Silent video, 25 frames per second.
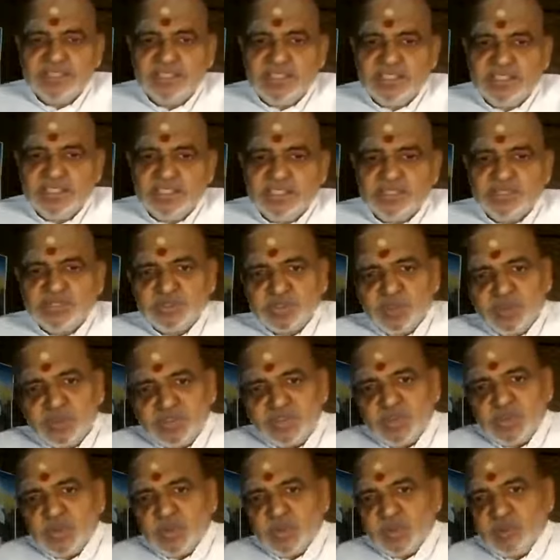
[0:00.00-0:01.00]
So also
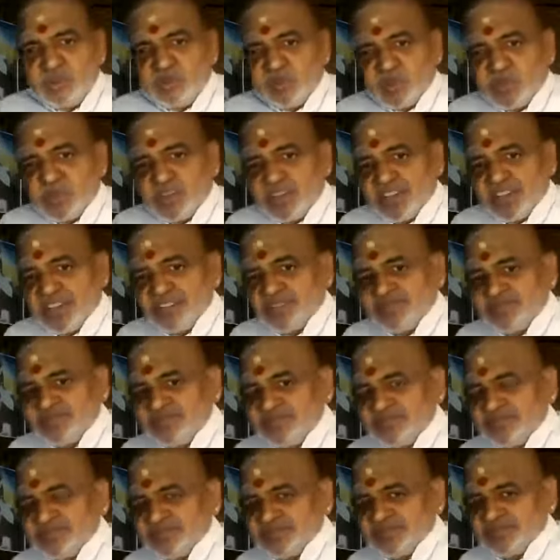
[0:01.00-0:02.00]
group chanting
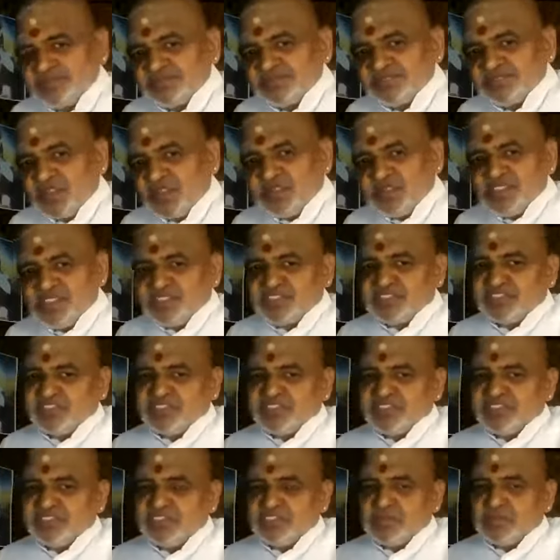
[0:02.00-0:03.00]
of
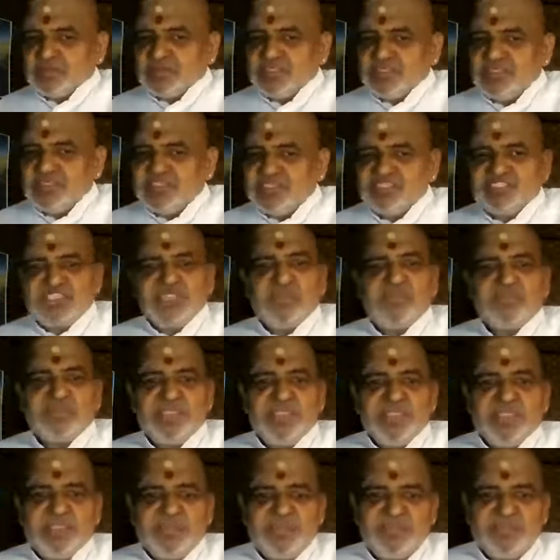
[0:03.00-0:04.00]
same
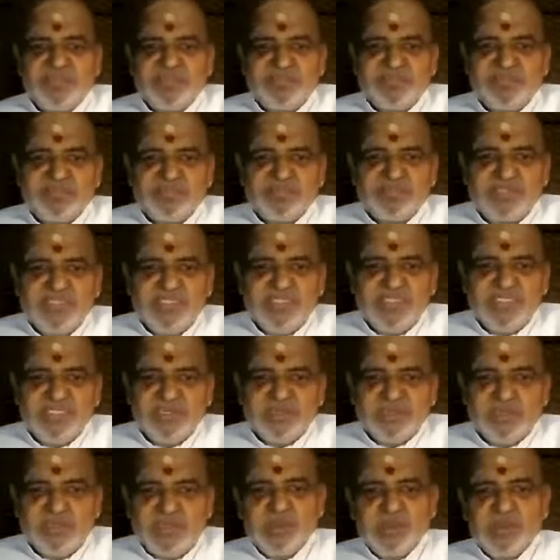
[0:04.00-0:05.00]
thing.
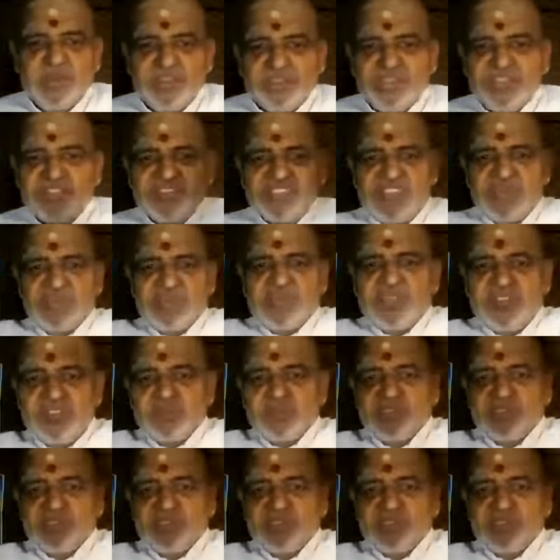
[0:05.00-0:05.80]
You listen same thing from